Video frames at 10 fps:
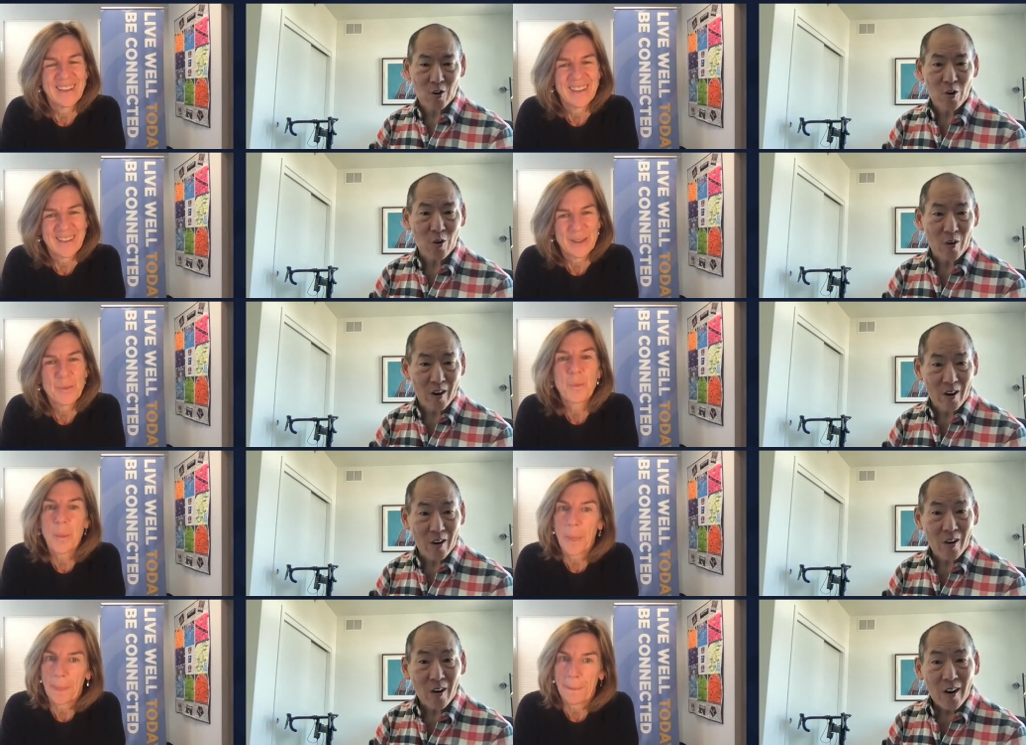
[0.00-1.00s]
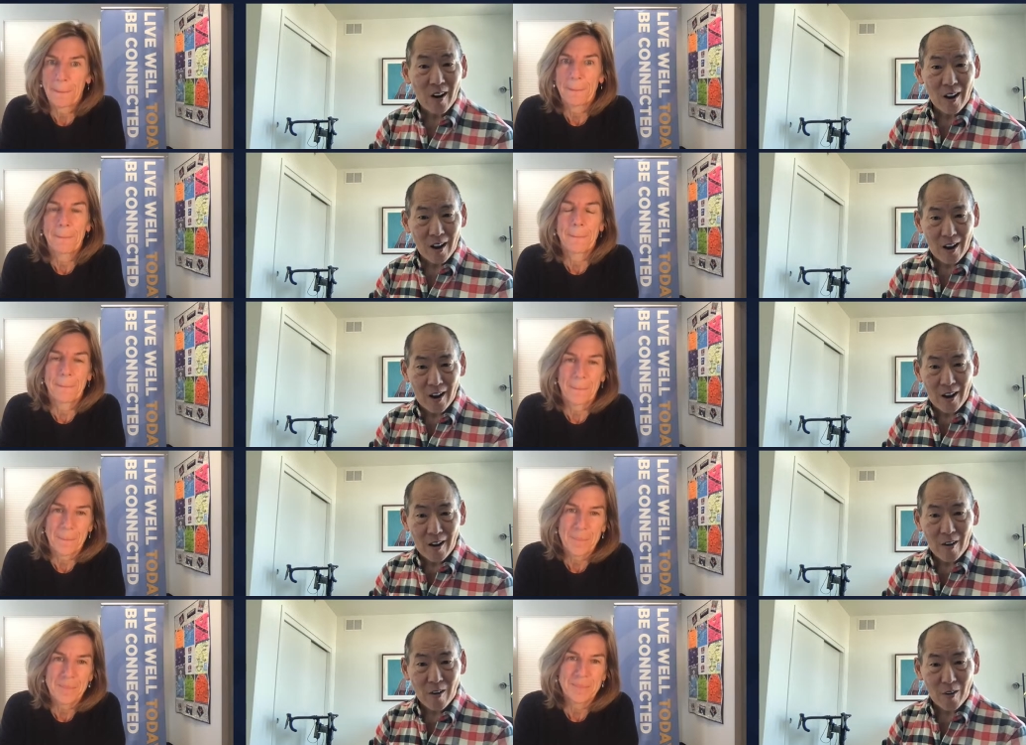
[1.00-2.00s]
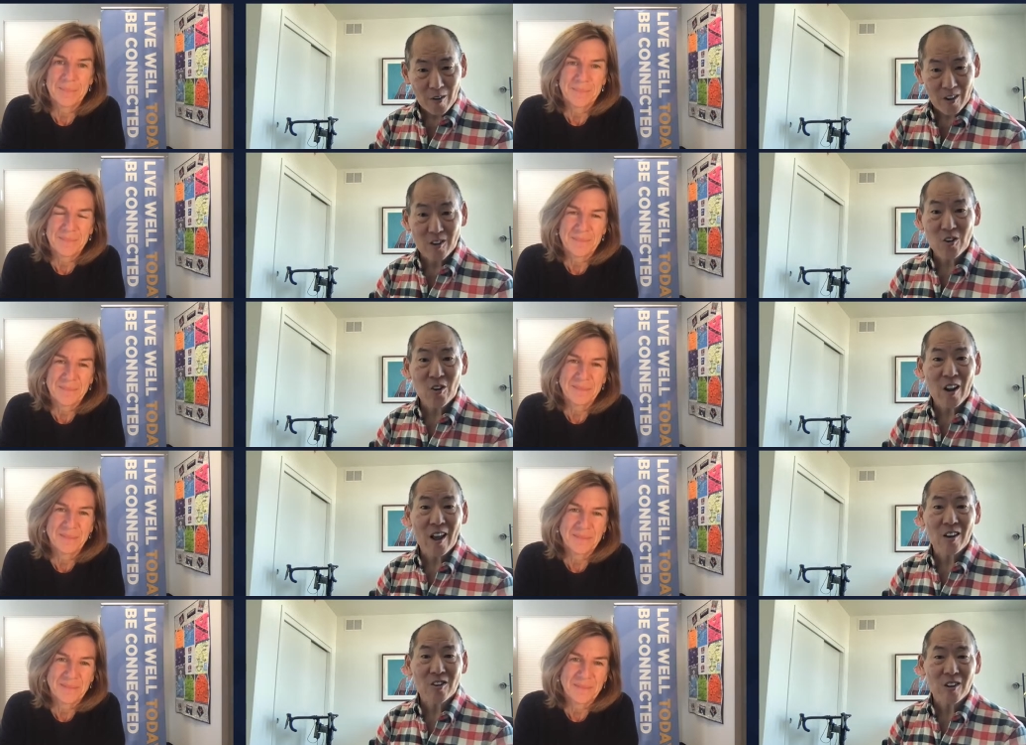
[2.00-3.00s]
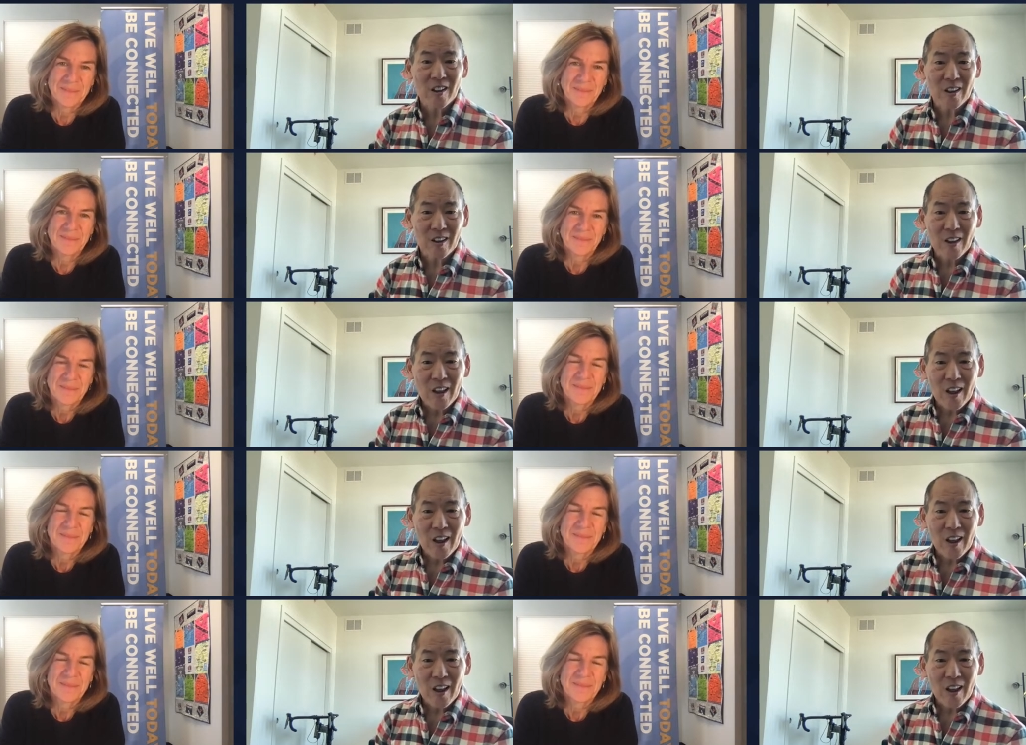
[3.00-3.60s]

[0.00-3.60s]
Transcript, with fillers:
Speaker 1: career uh, internationally.